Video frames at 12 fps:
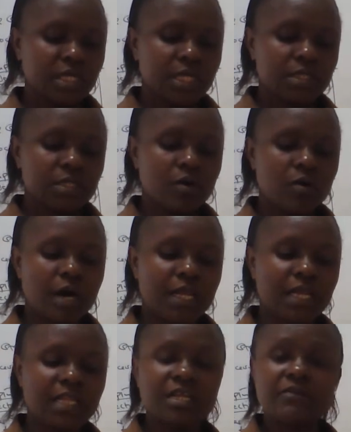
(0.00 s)
So
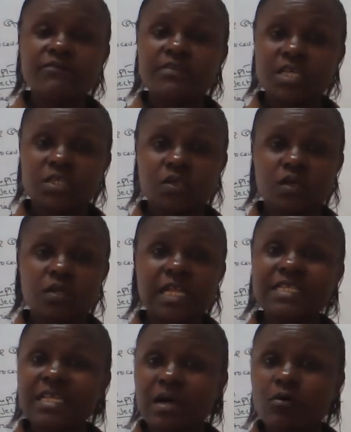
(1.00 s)
another definition,
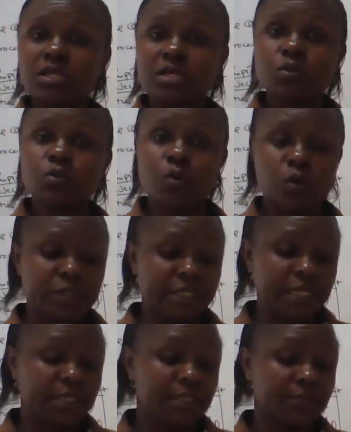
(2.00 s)
that's according to
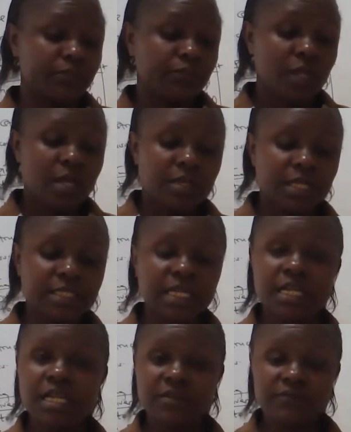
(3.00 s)
contents. It's
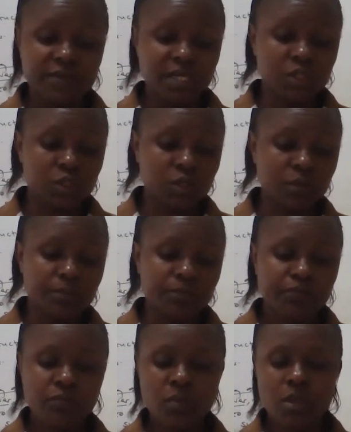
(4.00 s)
another definition.
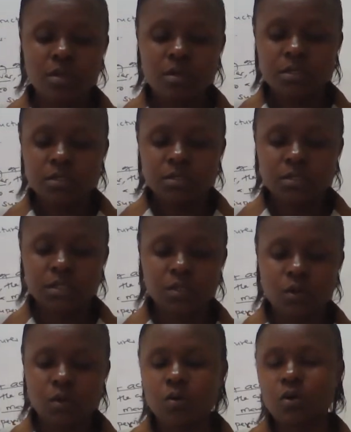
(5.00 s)

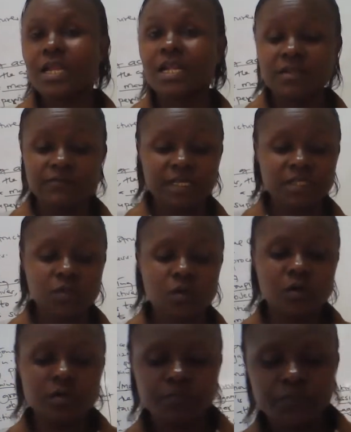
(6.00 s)
So another
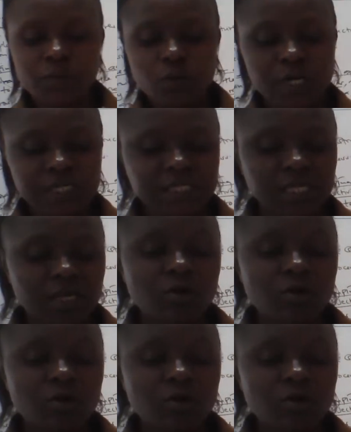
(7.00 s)
definition, you can say